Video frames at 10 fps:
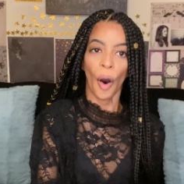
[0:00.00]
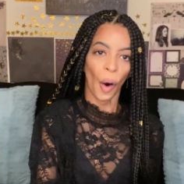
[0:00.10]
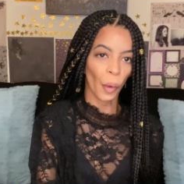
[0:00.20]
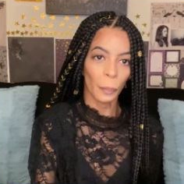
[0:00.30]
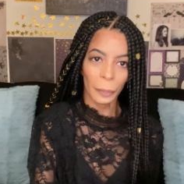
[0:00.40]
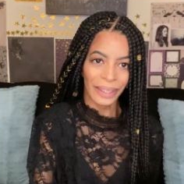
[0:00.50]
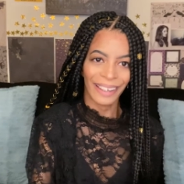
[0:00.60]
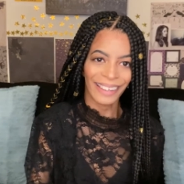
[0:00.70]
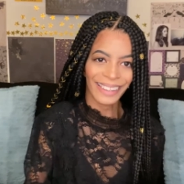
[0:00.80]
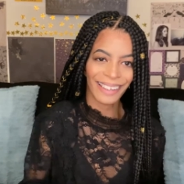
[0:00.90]
open
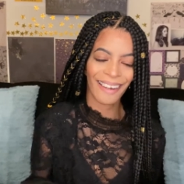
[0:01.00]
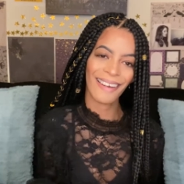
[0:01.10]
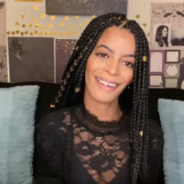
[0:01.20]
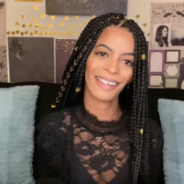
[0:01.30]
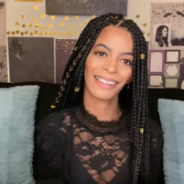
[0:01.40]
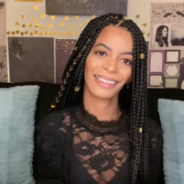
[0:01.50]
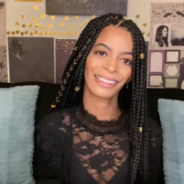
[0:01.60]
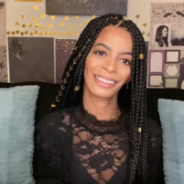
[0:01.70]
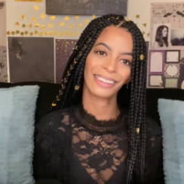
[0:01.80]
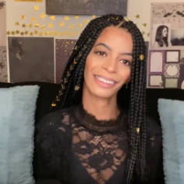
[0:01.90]
it
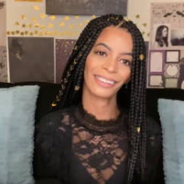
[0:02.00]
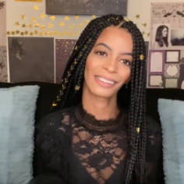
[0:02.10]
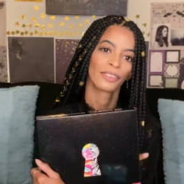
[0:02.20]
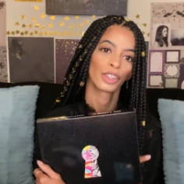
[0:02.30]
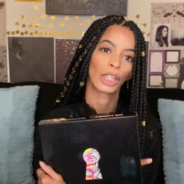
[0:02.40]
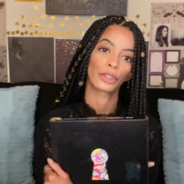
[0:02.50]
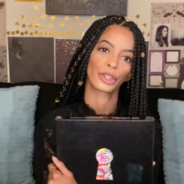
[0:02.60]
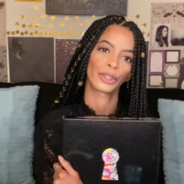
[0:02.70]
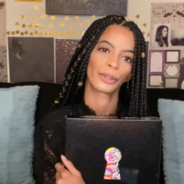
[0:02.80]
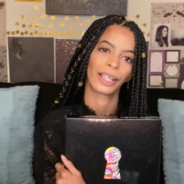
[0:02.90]
and I'll
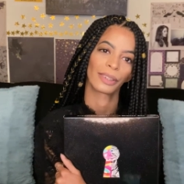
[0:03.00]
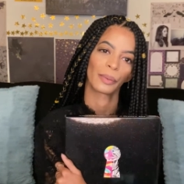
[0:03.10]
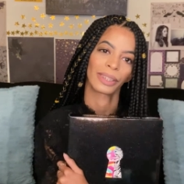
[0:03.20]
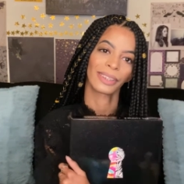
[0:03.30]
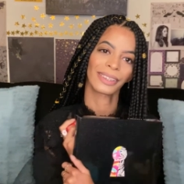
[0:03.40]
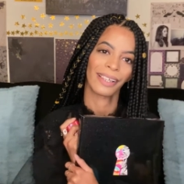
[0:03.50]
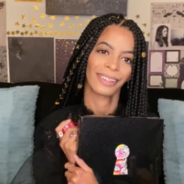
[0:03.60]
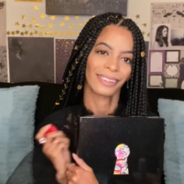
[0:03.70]
show you guys what it looks like.